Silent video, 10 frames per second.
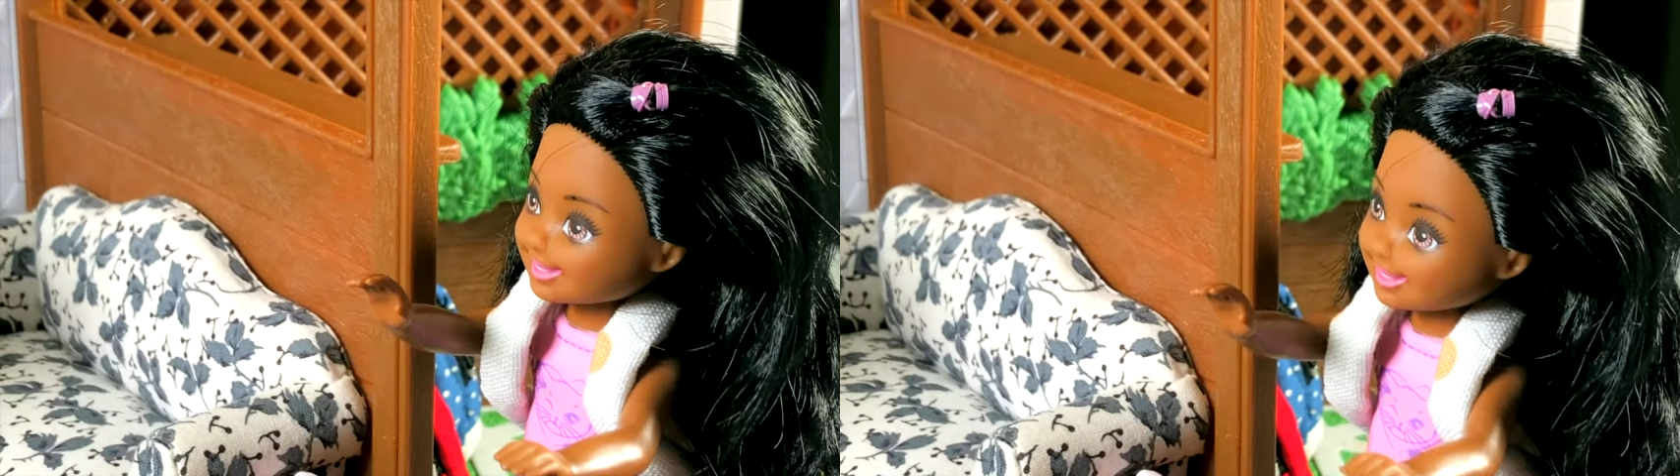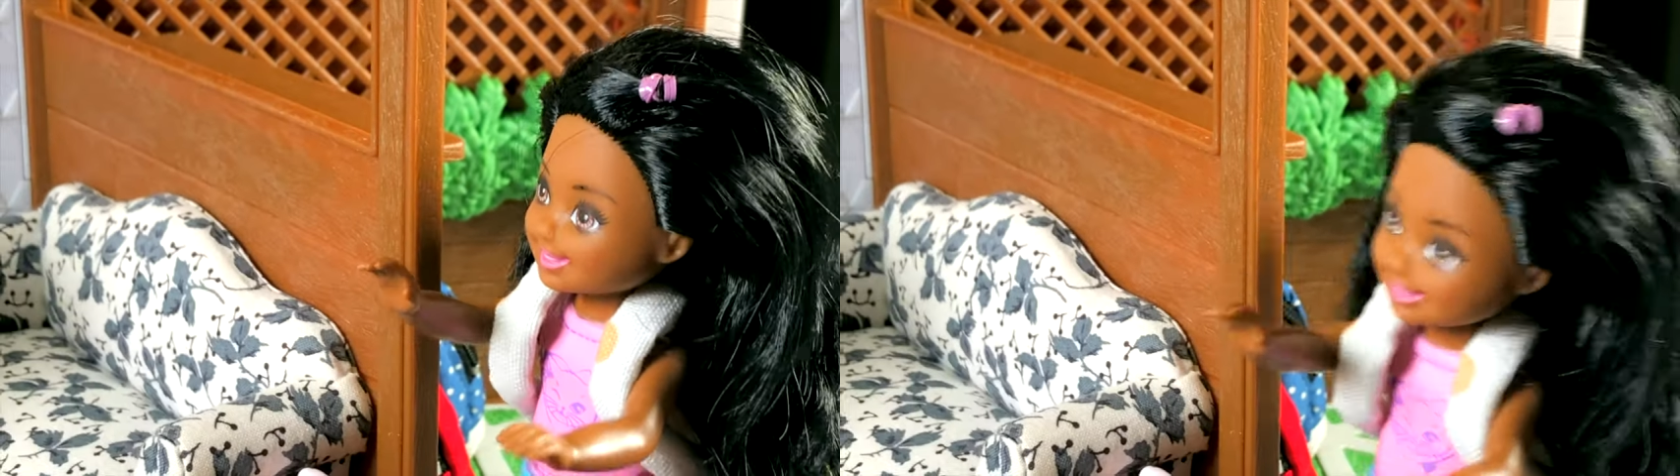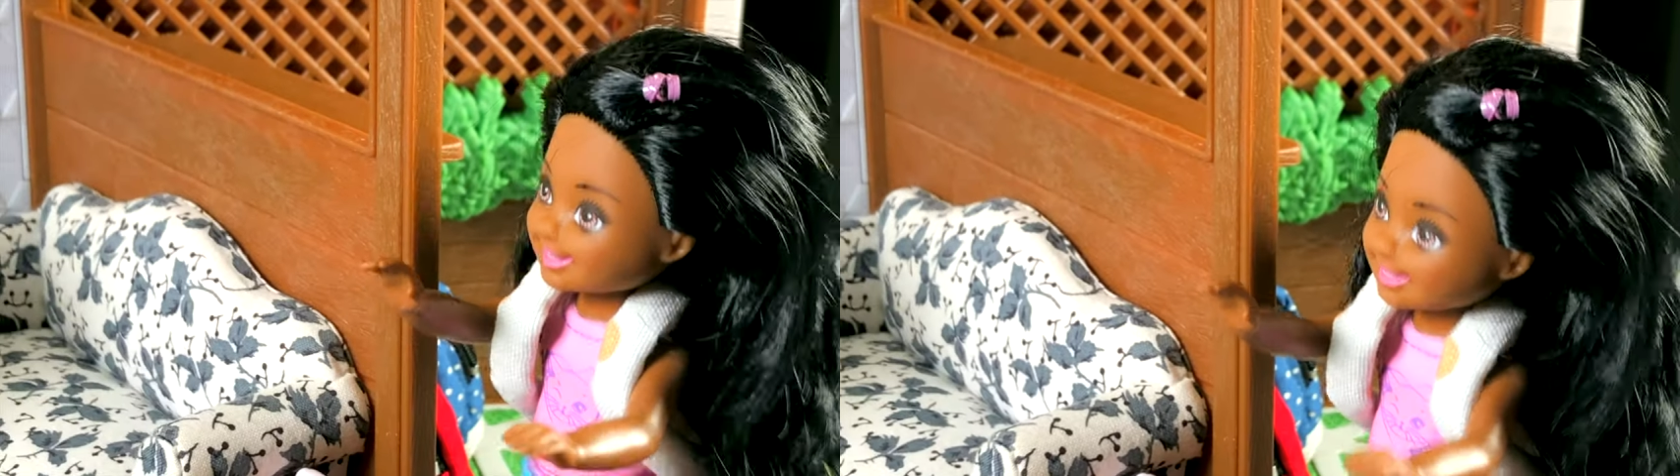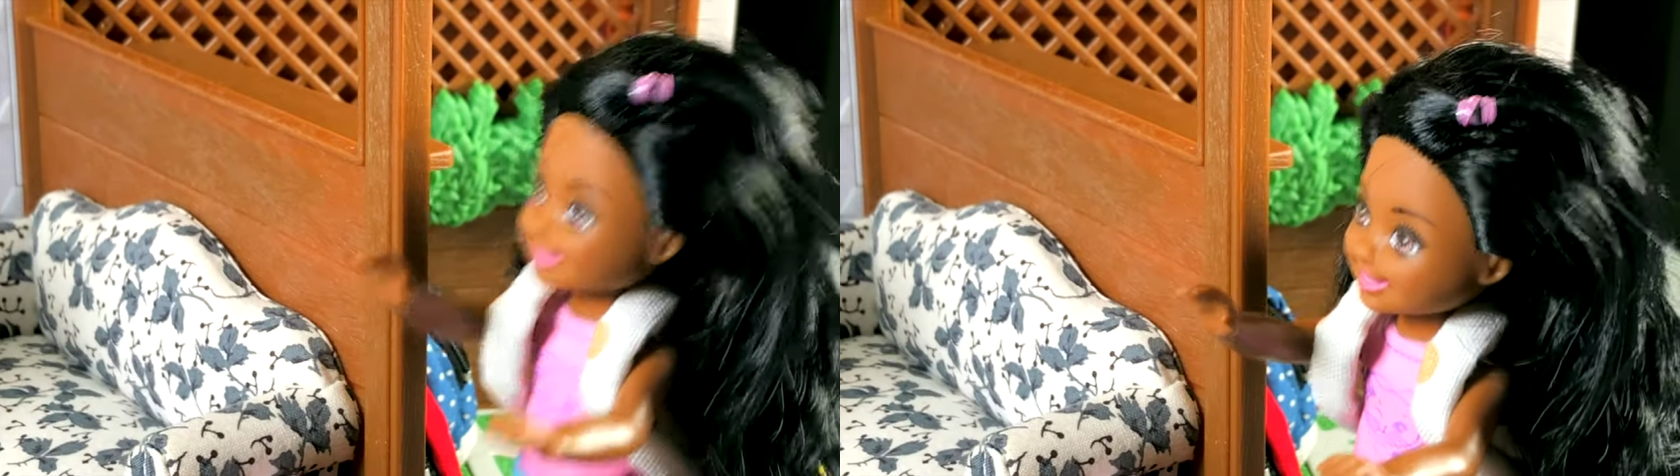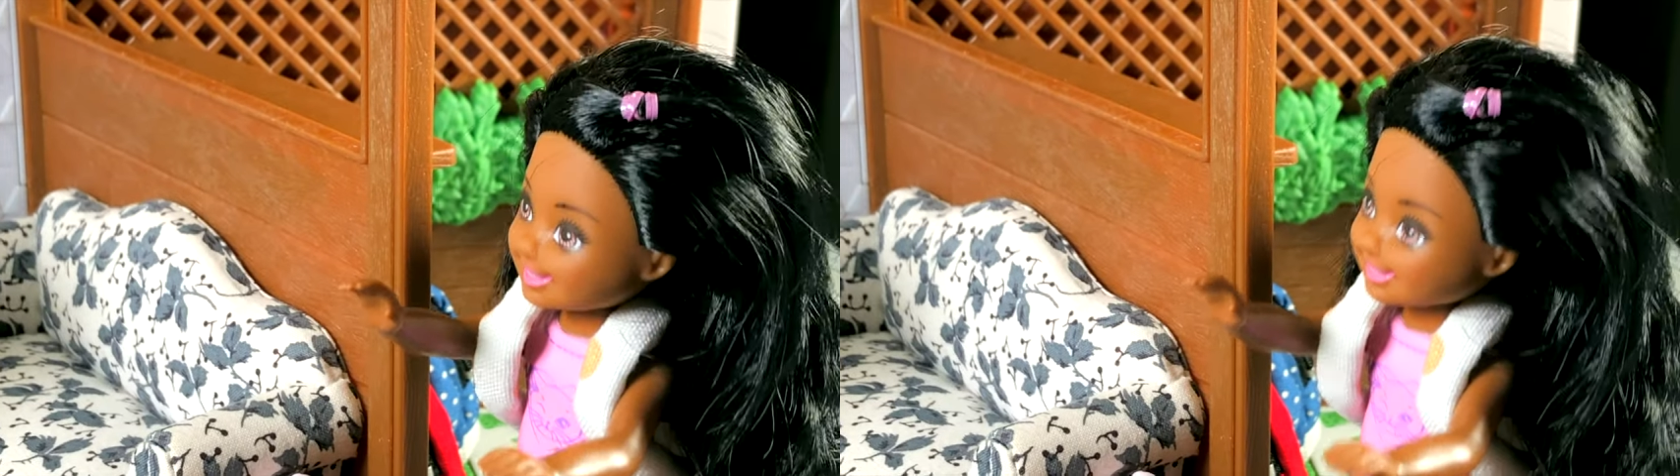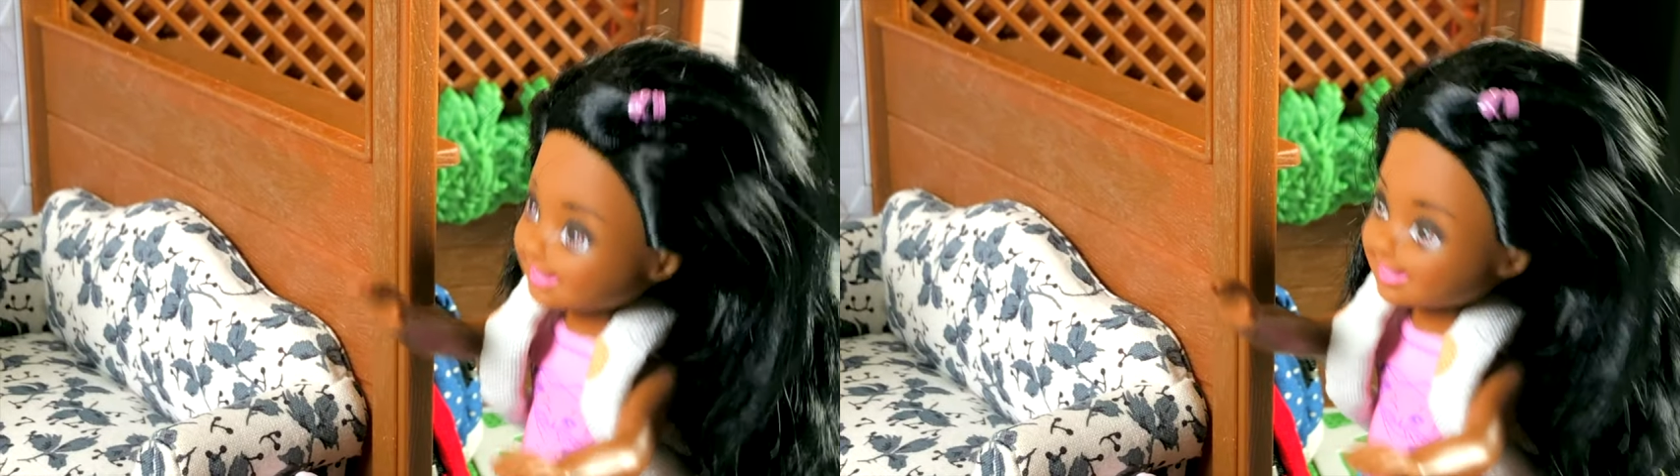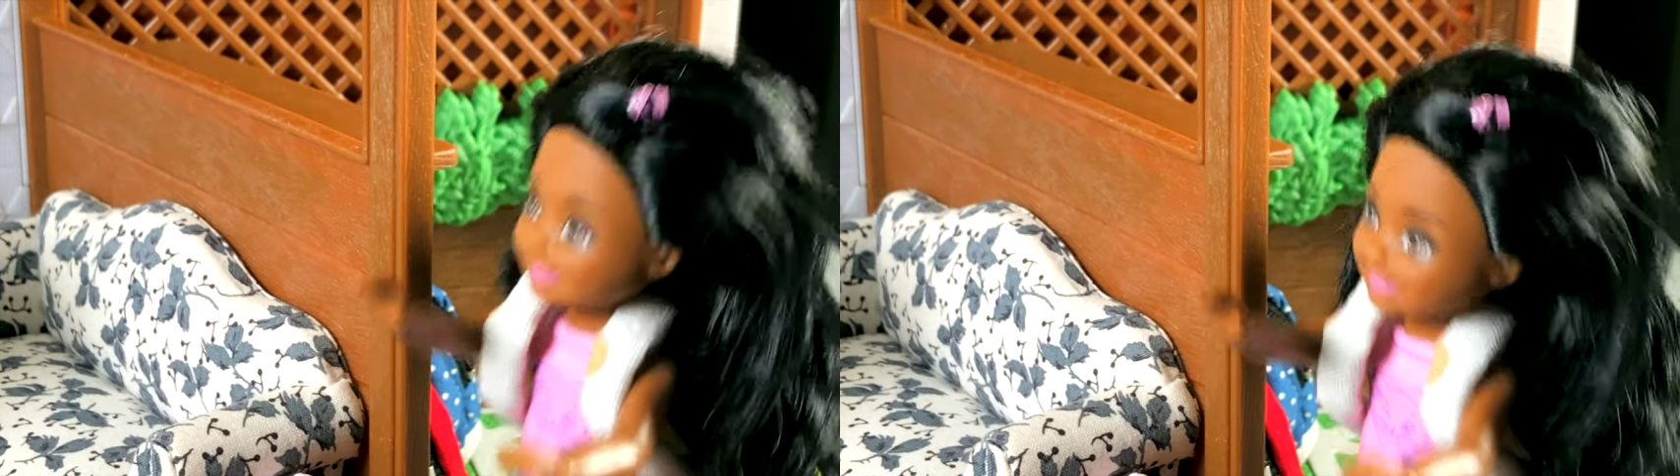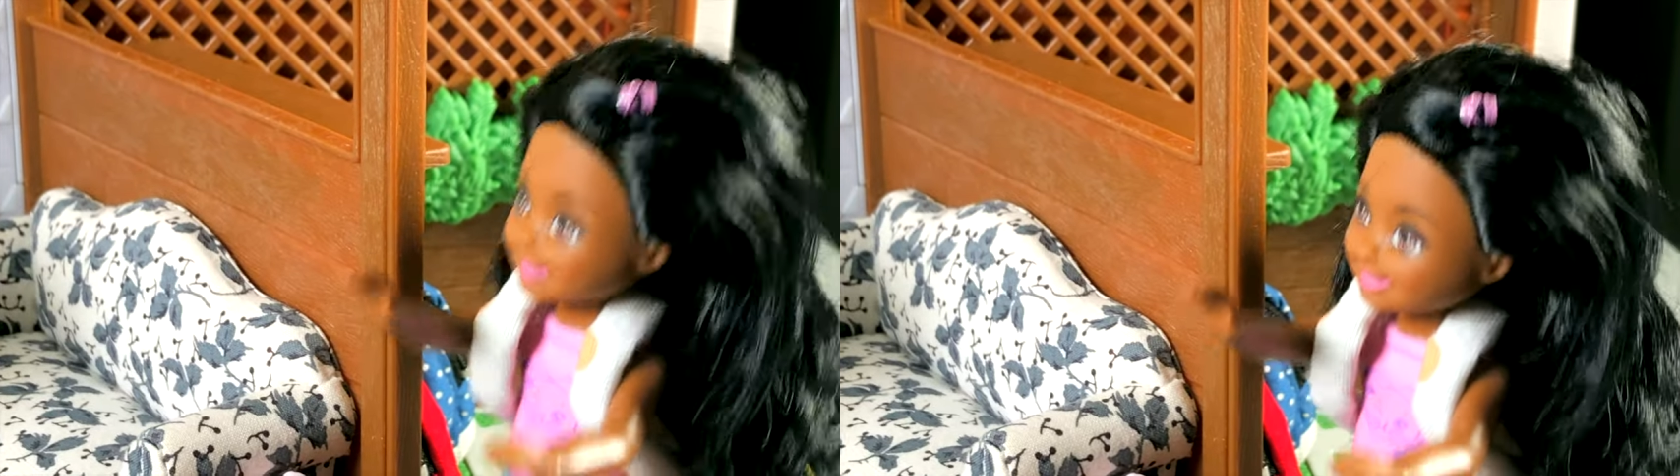oh my goodness,
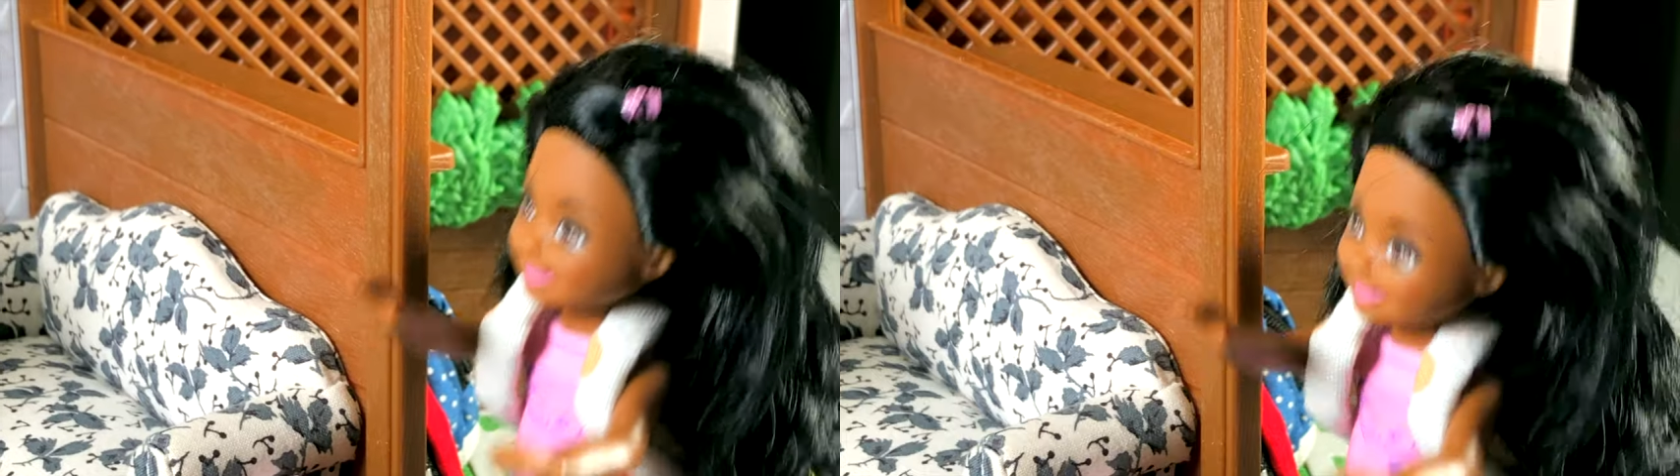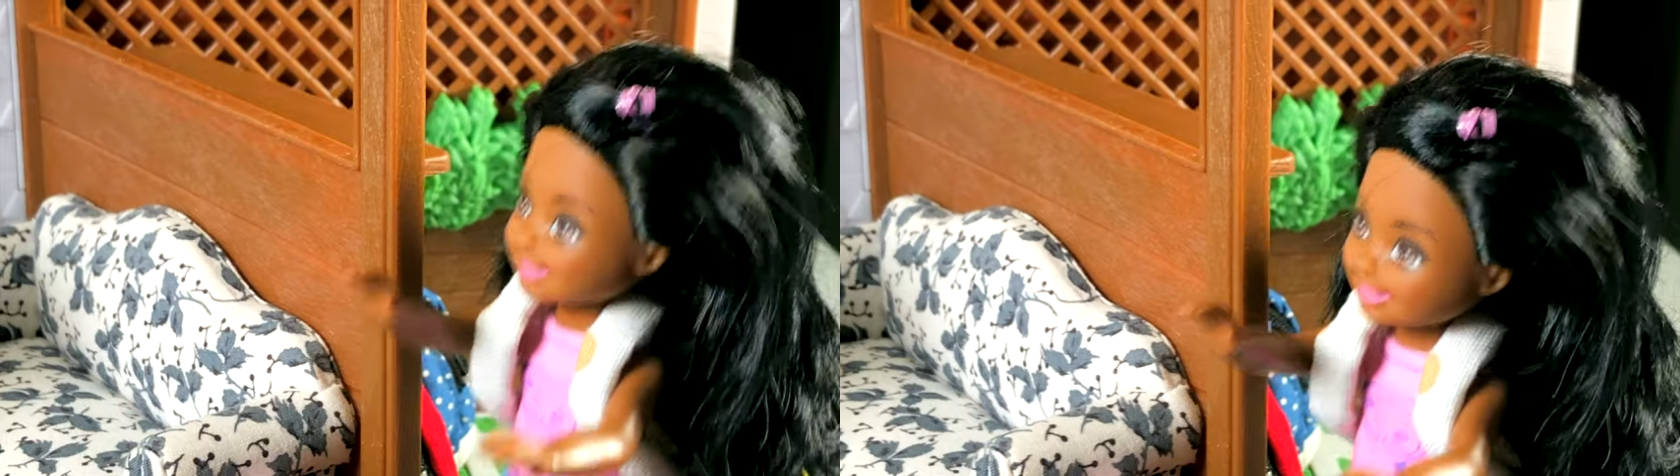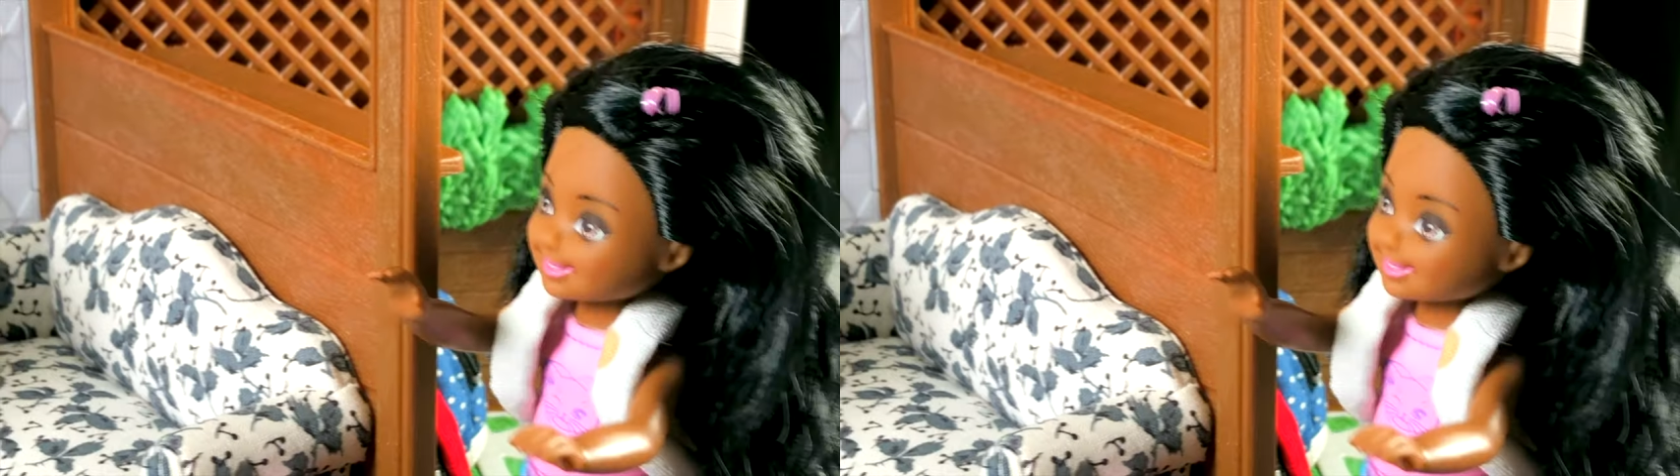I'm hungry